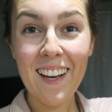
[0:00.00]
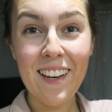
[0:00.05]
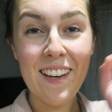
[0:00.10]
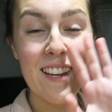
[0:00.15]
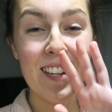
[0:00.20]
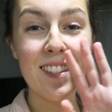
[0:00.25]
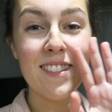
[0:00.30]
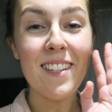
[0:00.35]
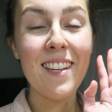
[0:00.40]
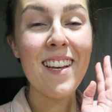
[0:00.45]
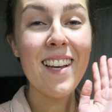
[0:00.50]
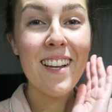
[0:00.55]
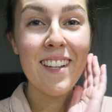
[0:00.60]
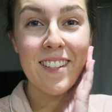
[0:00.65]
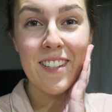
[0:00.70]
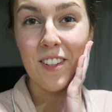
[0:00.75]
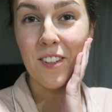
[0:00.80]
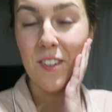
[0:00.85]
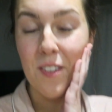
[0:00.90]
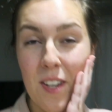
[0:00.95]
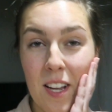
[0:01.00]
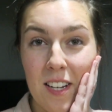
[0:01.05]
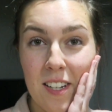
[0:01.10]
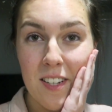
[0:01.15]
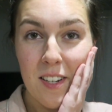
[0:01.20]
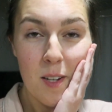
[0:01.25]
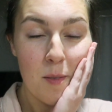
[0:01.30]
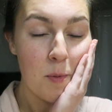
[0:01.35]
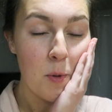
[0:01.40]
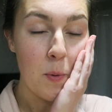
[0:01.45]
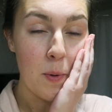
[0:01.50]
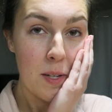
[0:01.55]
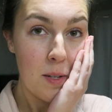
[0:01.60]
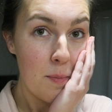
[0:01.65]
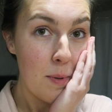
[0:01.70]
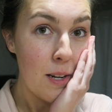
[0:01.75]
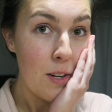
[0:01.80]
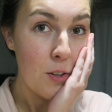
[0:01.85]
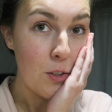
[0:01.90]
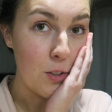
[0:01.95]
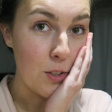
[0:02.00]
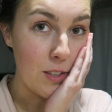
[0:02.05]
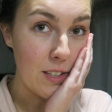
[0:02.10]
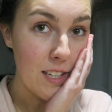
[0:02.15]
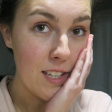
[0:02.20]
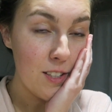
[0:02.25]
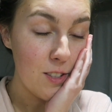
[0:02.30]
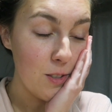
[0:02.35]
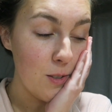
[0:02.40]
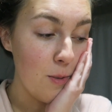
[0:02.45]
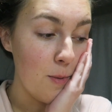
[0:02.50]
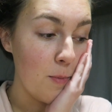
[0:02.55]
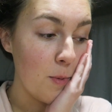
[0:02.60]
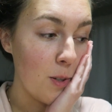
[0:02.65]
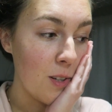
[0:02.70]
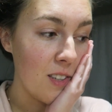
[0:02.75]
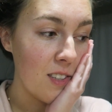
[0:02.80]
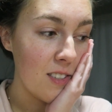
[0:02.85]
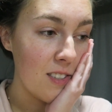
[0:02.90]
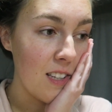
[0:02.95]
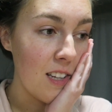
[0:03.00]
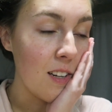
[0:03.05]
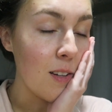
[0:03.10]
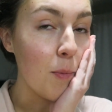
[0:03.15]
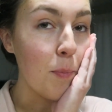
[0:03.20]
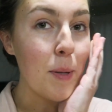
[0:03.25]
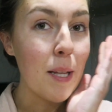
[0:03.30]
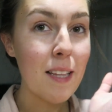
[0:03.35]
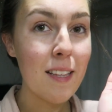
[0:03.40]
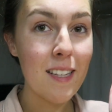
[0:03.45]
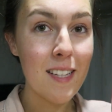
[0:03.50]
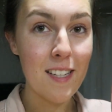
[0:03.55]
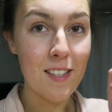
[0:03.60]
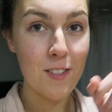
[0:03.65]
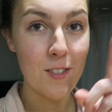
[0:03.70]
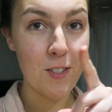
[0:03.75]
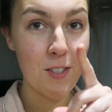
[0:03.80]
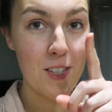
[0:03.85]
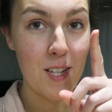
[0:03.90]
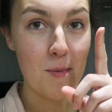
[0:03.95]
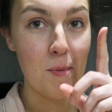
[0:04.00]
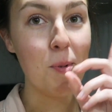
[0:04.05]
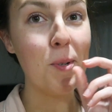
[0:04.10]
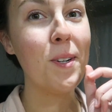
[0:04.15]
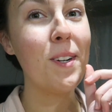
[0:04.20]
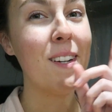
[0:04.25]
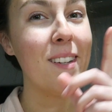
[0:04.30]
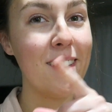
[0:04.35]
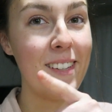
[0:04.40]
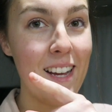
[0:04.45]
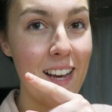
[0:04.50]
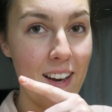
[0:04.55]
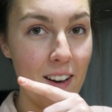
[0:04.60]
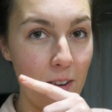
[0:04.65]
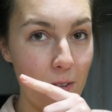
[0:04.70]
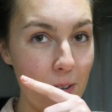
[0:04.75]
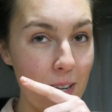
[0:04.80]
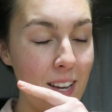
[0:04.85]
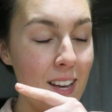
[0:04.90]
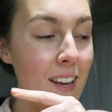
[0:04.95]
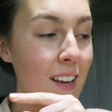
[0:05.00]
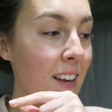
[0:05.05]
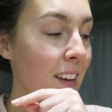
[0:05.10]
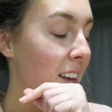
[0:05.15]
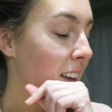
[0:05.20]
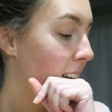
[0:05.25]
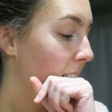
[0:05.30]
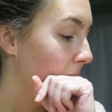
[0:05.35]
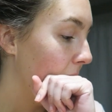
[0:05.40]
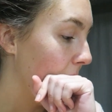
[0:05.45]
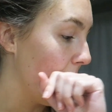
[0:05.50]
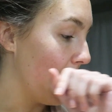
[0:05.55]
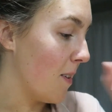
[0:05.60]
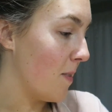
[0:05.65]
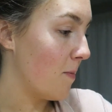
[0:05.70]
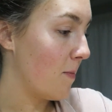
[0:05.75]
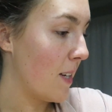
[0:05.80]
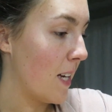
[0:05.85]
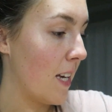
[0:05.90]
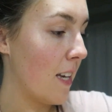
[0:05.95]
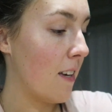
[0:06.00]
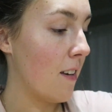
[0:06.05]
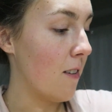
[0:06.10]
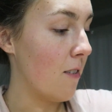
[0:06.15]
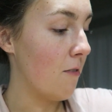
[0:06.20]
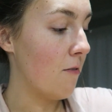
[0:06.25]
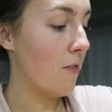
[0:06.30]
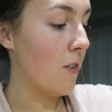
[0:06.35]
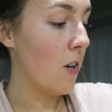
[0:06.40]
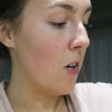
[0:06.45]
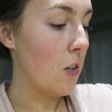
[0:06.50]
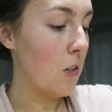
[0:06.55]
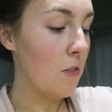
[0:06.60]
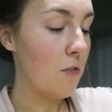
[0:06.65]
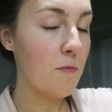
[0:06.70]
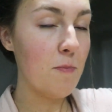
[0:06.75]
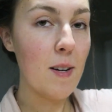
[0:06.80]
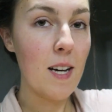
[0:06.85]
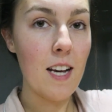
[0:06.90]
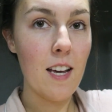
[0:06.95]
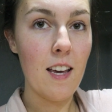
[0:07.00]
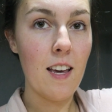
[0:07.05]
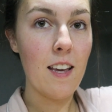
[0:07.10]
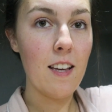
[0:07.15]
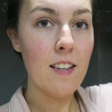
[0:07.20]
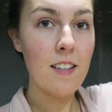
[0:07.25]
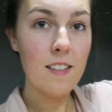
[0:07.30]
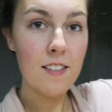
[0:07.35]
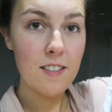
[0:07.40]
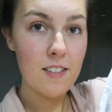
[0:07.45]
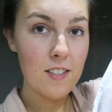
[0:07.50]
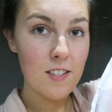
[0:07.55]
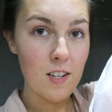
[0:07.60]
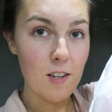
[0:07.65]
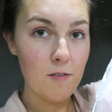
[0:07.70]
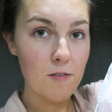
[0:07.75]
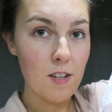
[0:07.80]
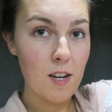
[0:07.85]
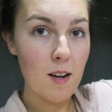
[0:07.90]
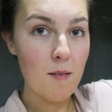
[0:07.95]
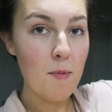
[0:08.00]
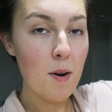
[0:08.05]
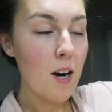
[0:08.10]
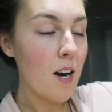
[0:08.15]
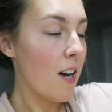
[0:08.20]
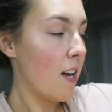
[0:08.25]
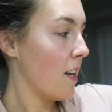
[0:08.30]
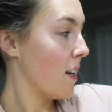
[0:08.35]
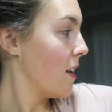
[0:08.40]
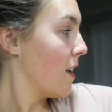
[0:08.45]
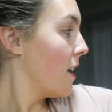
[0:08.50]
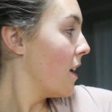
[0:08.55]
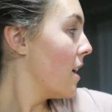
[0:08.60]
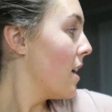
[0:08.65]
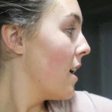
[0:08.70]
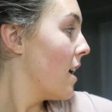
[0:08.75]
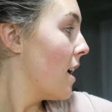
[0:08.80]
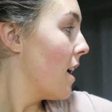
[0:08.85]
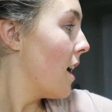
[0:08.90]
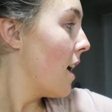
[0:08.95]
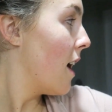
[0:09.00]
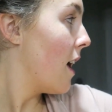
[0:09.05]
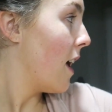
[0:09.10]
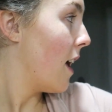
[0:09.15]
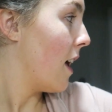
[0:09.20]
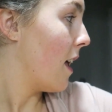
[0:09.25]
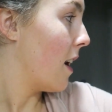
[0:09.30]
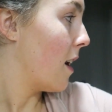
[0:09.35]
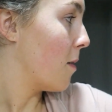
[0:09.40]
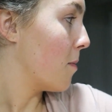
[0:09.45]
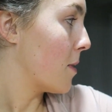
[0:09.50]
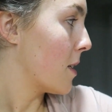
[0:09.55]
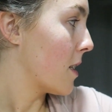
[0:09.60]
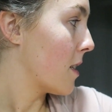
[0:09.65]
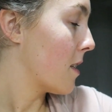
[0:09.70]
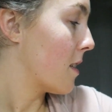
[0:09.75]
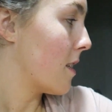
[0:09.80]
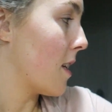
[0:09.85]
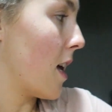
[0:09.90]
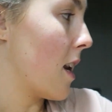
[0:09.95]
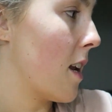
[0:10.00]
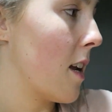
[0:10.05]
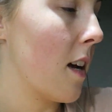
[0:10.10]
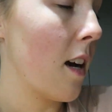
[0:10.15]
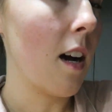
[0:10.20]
hi guys. Dylan ended up going to bed early, so I'm gonna set up the Easter table now. I have all my stuff that I bought, and let's set it